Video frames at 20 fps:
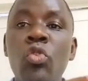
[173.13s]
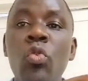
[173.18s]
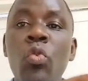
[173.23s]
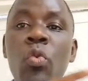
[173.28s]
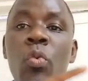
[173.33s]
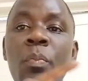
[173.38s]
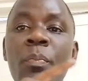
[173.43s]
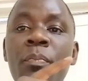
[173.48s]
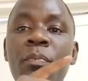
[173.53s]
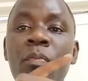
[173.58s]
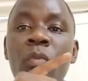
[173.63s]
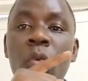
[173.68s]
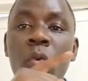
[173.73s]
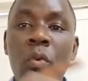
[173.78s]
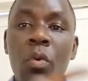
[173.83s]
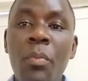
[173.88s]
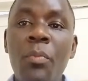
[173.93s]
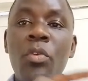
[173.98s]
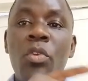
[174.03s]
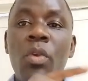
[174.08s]
whom
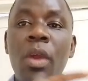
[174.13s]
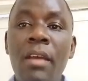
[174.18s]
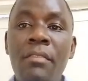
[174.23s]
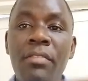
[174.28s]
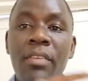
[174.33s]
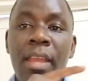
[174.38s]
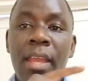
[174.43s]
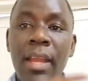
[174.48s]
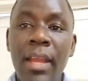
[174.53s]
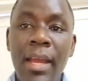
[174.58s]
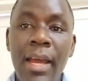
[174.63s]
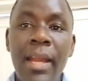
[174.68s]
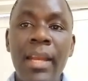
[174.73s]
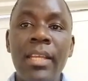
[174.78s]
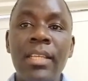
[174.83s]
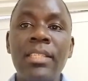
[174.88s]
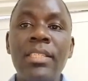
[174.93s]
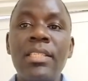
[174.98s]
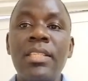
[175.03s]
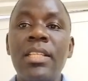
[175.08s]
you have
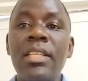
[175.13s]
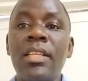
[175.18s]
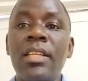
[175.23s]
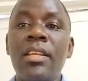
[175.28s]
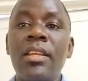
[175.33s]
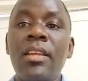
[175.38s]
encouraged,